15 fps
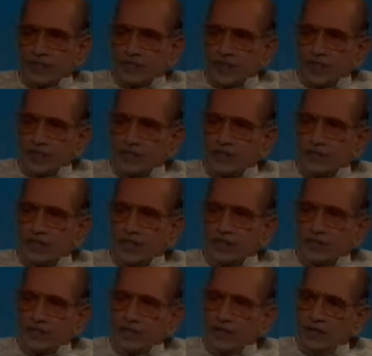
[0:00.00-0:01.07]
that there is
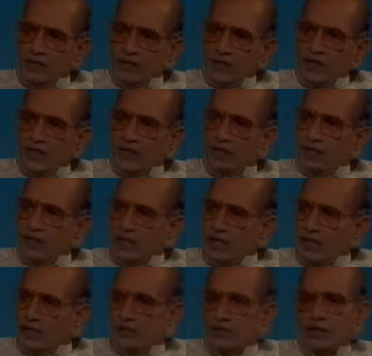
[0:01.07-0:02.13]
a significant
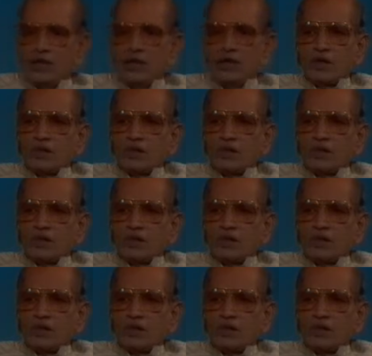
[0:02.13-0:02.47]
need